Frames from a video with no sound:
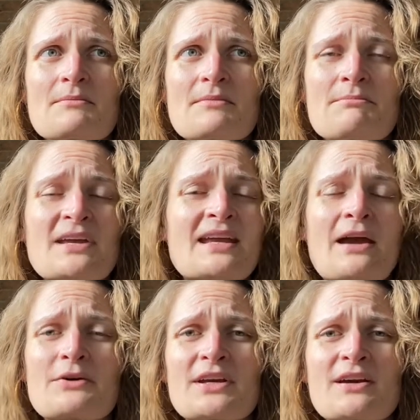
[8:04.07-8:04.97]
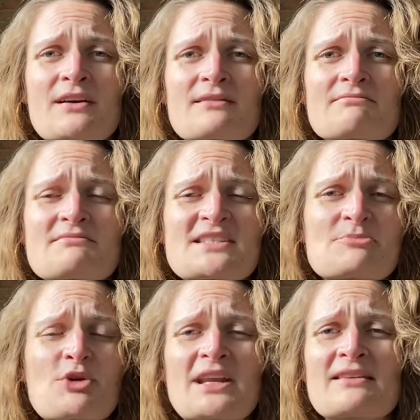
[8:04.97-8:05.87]
being out here
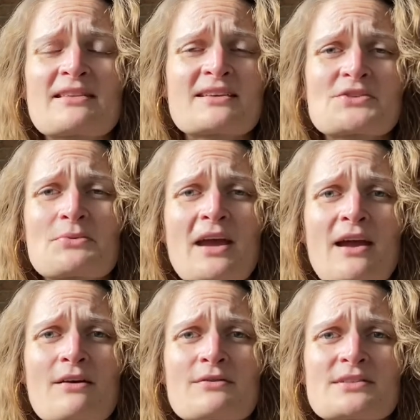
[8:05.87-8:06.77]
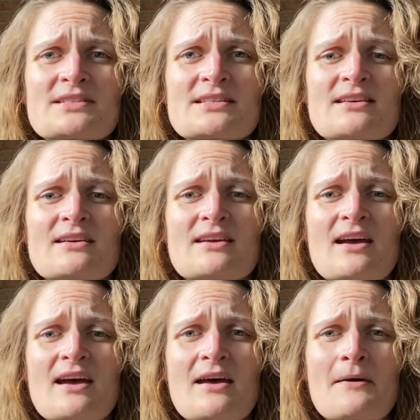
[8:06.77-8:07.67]
spreading things around
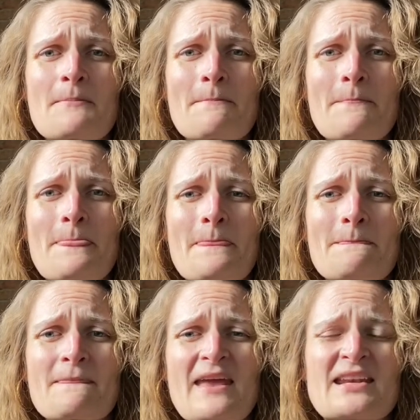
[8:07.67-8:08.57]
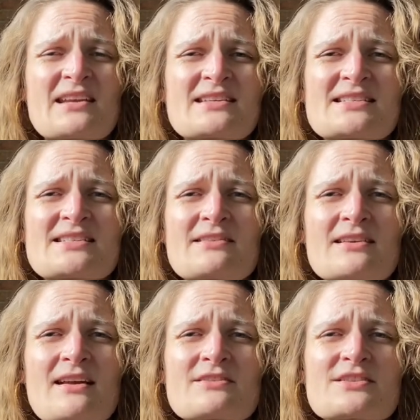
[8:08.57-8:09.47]
um, and not necessarily
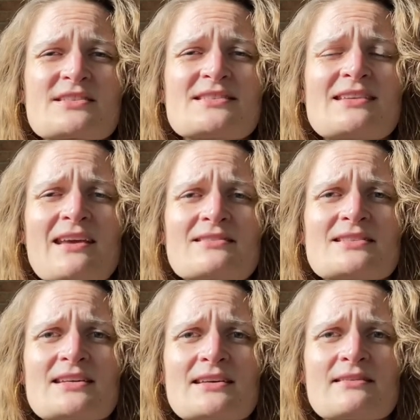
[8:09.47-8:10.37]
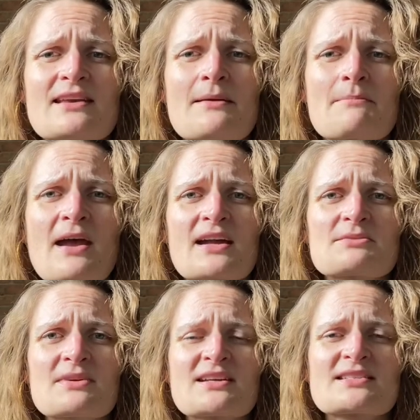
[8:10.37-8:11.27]
understanding the impact
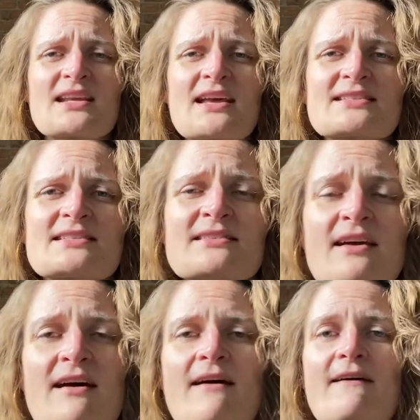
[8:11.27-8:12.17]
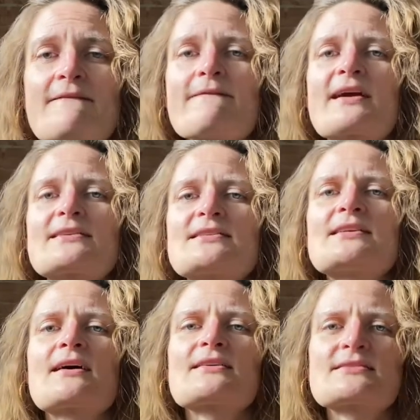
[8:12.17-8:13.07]
because it hasn't affected
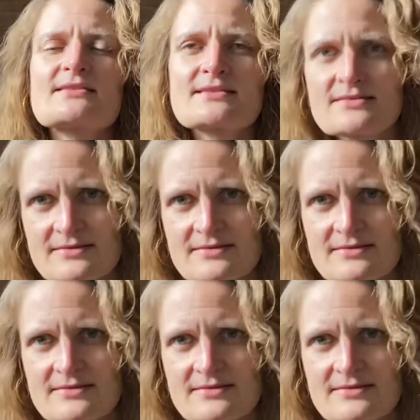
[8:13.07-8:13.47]
us.